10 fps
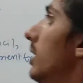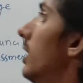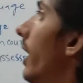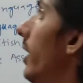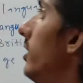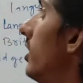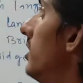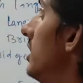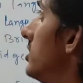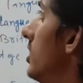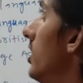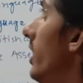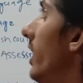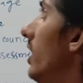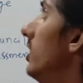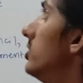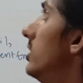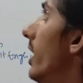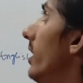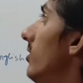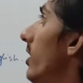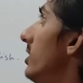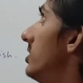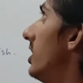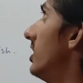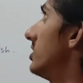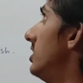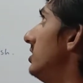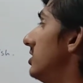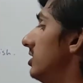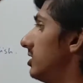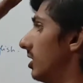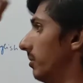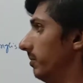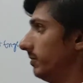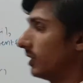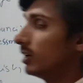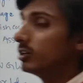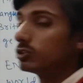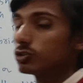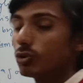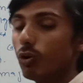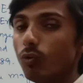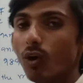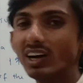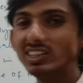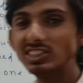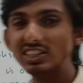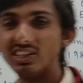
International English Language Testing System. So what is it